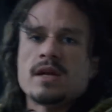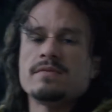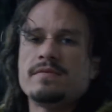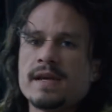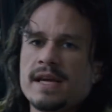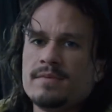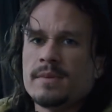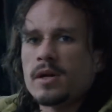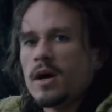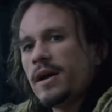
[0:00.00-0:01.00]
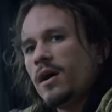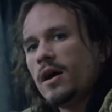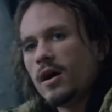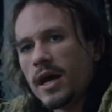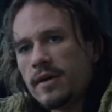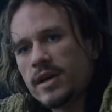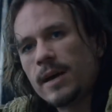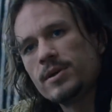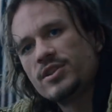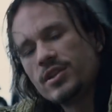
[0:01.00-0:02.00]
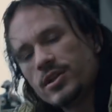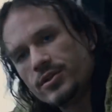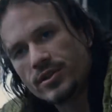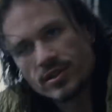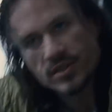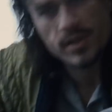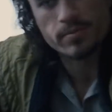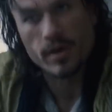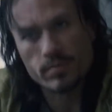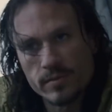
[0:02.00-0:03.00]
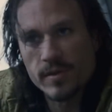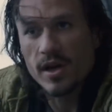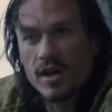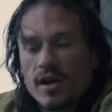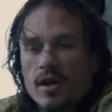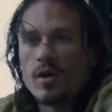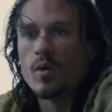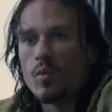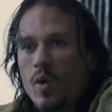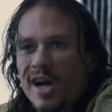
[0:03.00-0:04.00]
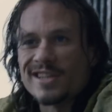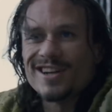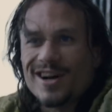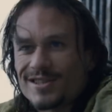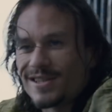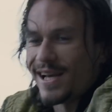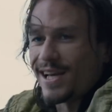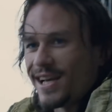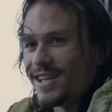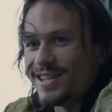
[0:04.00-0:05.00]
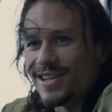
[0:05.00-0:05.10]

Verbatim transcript: know, forgive me, but I, I, I have a couple of solutions to your problems. One, I was thinking